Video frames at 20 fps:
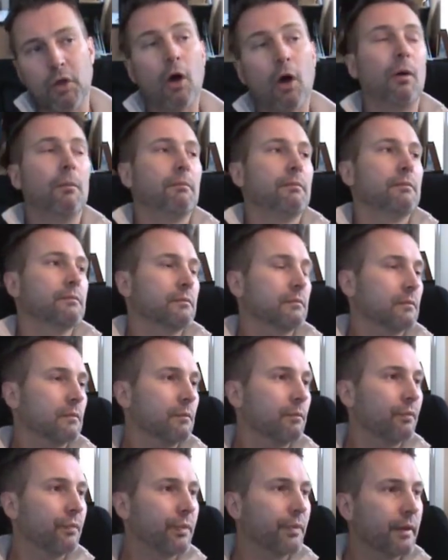Oh,
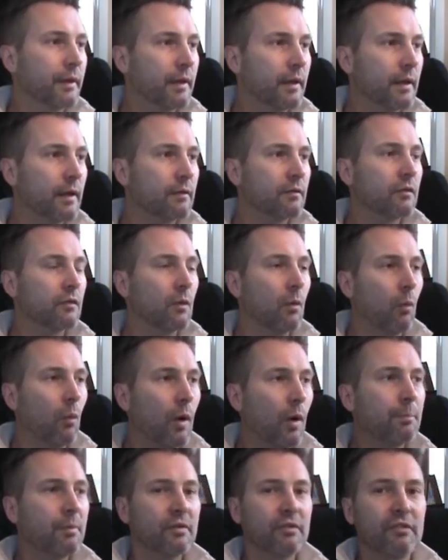it's
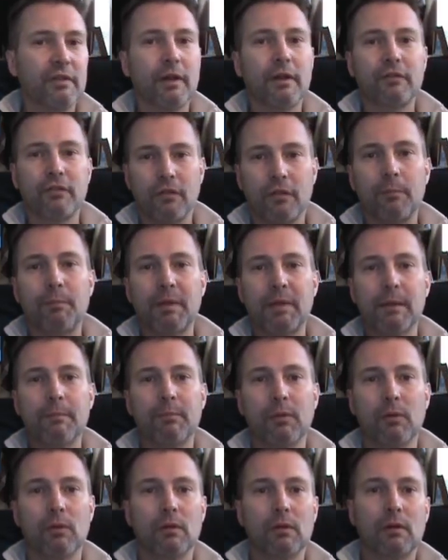what percentage of the
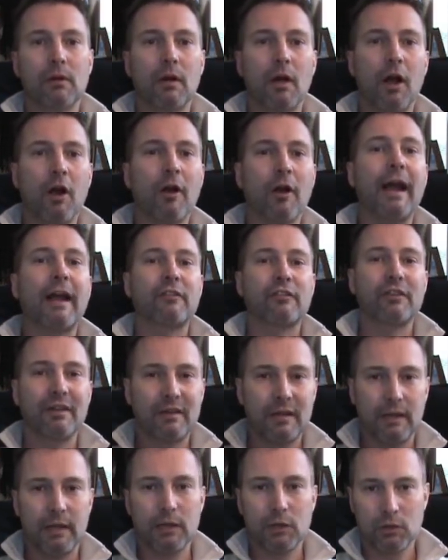people are
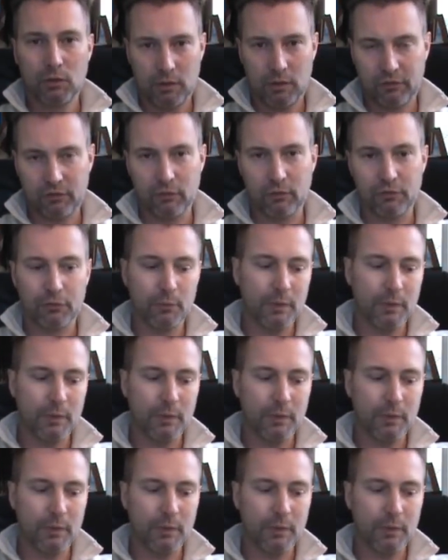actually attending law school.